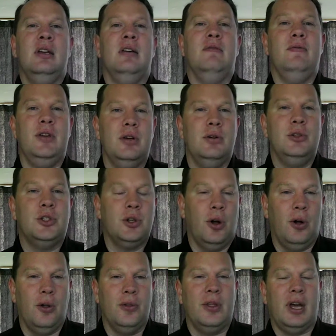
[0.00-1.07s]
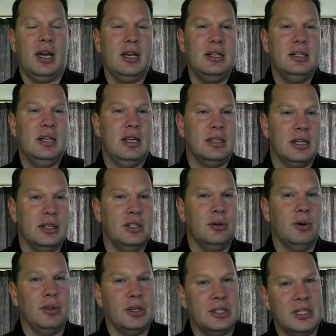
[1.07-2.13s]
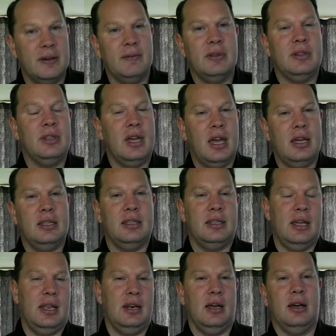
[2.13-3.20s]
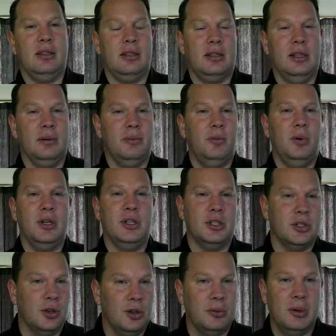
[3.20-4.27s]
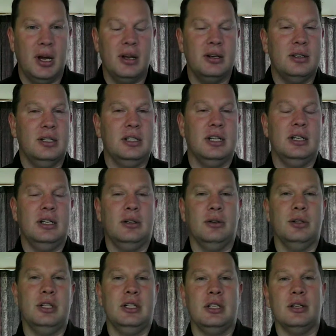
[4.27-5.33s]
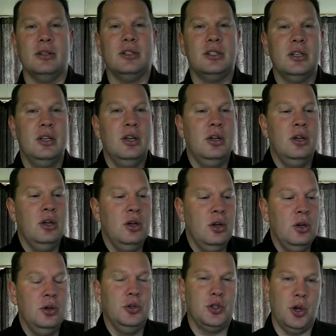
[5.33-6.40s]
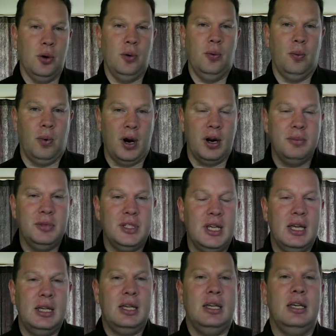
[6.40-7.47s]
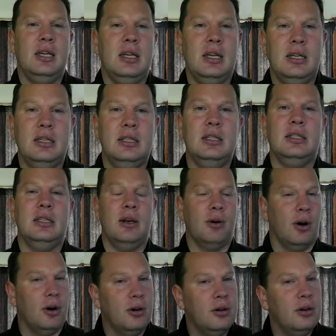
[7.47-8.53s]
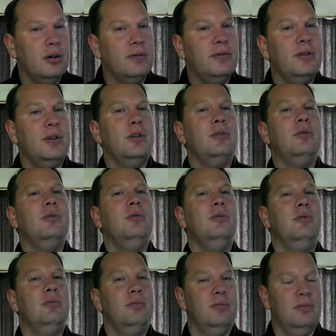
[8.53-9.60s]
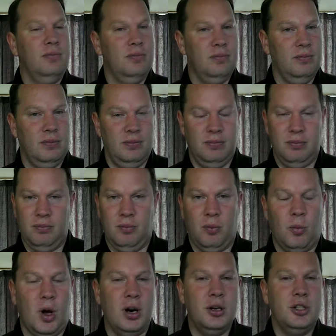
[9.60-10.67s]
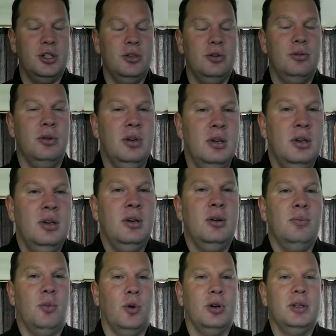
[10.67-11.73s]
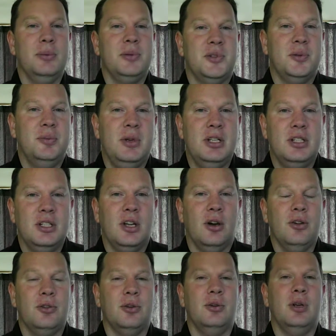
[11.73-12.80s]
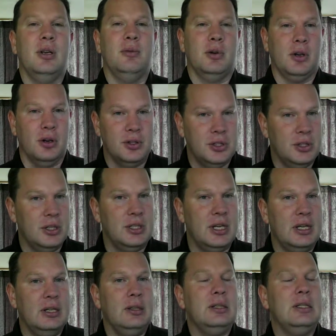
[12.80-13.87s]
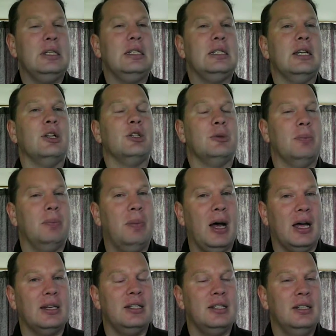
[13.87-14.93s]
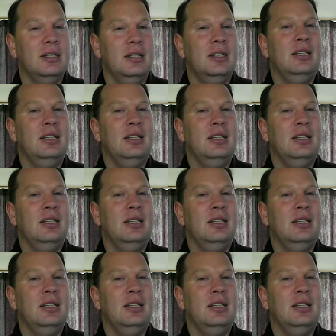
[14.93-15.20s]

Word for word: views on that as I do on the 7th, 8th and ninth clip, which is all about the technical details. So what I'm saying here is there are a few, one or two more clips for me to go through in regards to the technical details, but